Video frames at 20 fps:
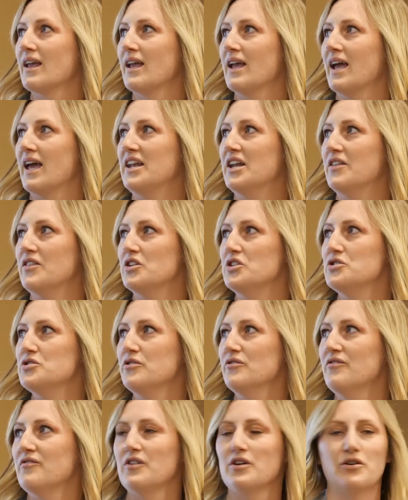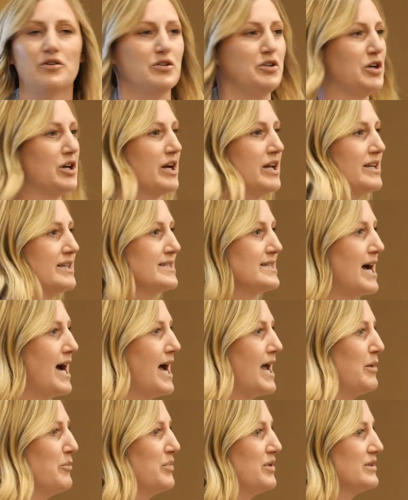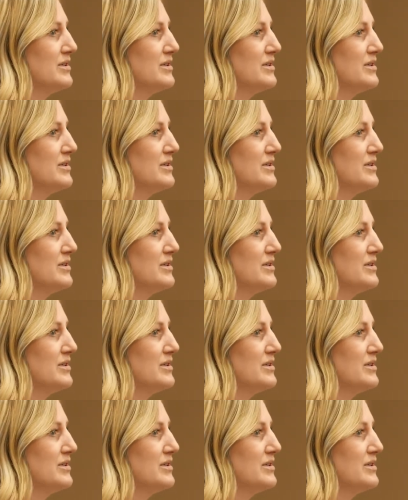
And in the to field, you're going to type